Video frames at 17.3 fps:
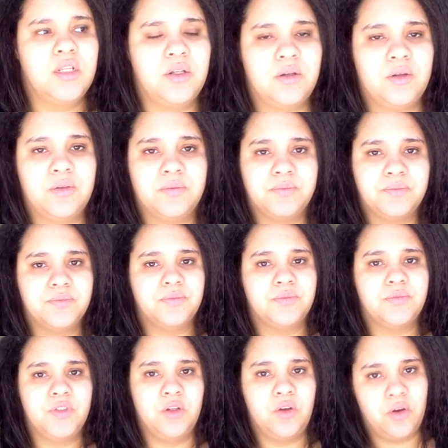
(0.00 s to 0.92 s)
you know,
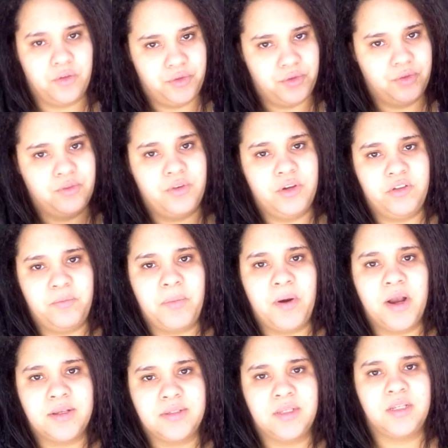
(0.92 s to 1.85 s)
you go through the
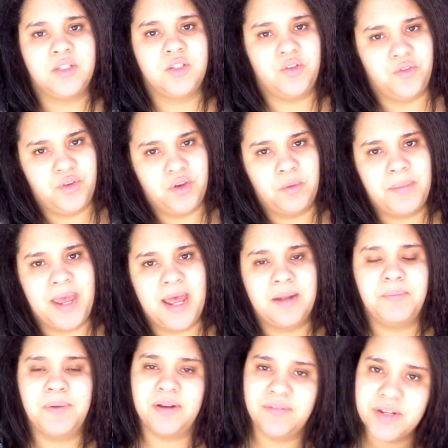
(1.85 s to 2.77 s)
grief process, you feel
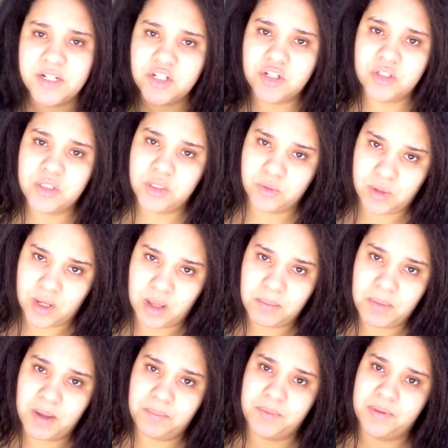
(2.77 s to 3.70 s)
bad, but eventually you
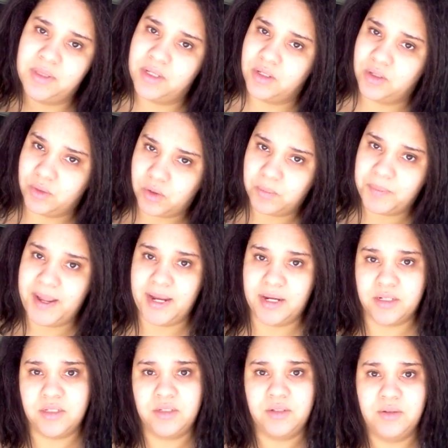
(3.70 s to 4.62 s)
come up and then you go
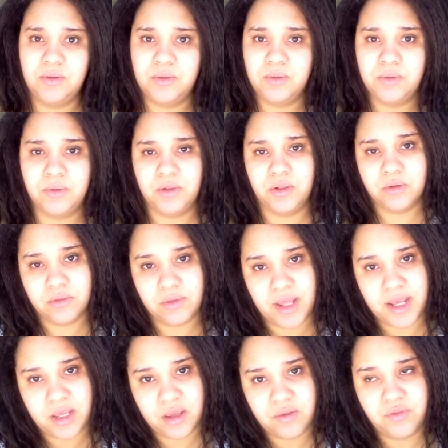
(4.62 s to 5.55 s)
back to your
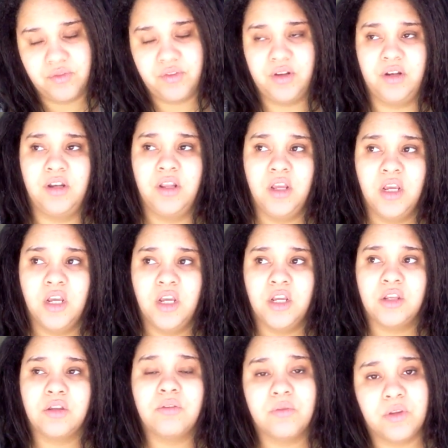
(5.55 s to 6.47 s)
life and
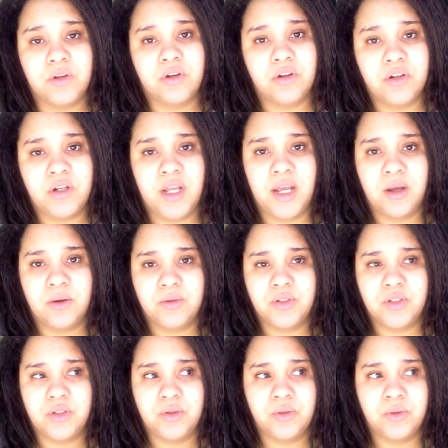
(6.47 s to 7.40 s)
you learn
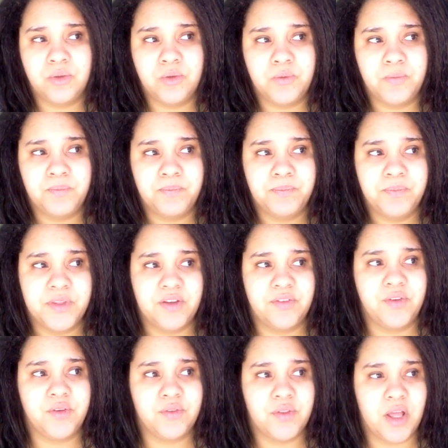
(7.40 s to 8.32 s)
how to,
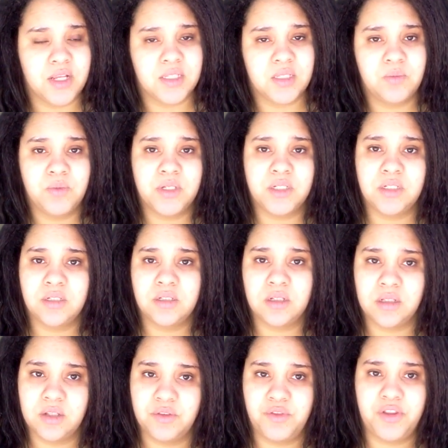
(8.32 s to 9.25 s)
if you've lost someone,
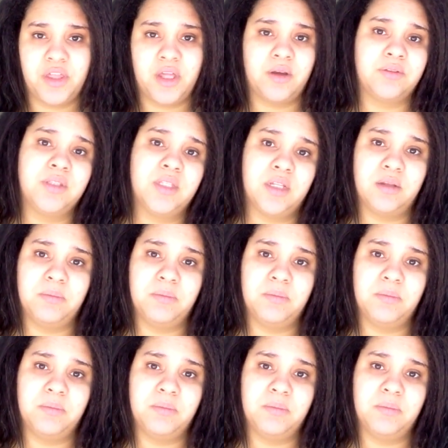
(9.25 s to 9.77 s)
to live without